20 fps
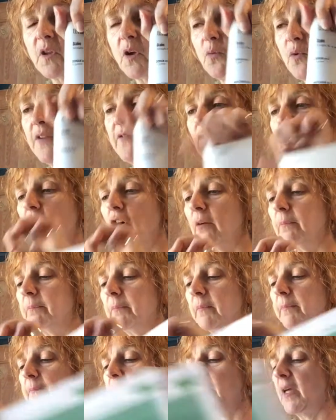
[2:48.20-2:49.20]
We've got
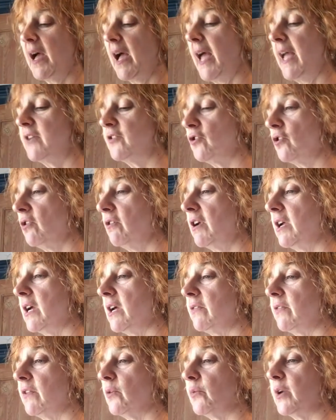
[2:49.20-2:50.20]
A
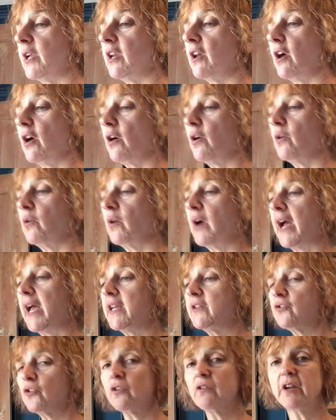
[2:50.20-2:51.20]
Dorian that we know. A
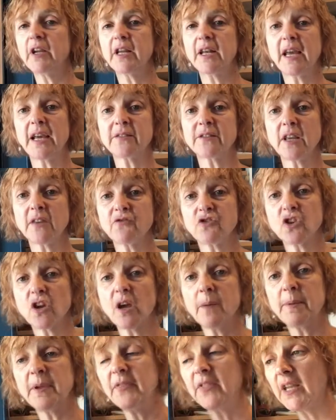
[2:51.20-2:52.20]
Dorian has F
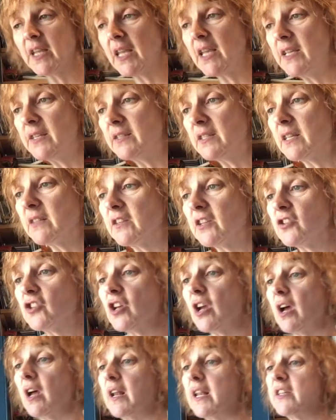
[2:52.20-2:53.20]
sharp in the key
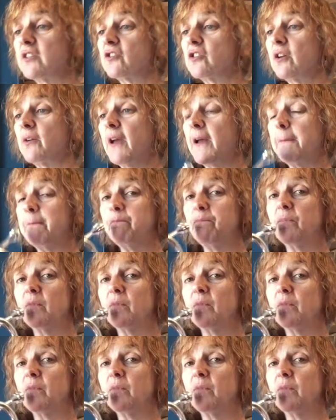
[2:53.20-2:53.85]
signature. Let's do it.